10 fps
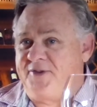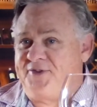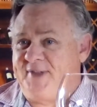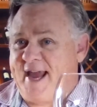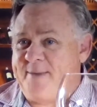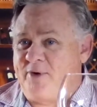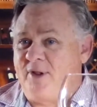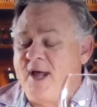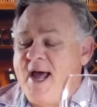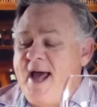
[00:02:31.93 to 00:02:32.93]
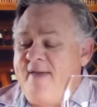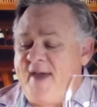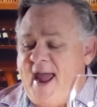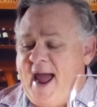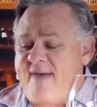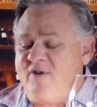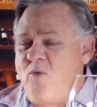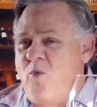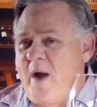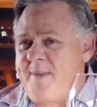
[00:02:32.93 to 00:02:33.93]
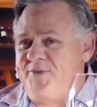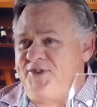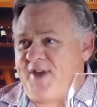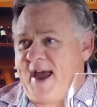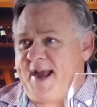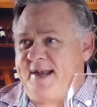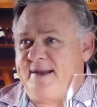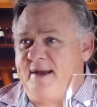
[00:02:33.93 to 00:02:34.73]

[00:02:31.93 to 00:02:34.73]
this label. They have a website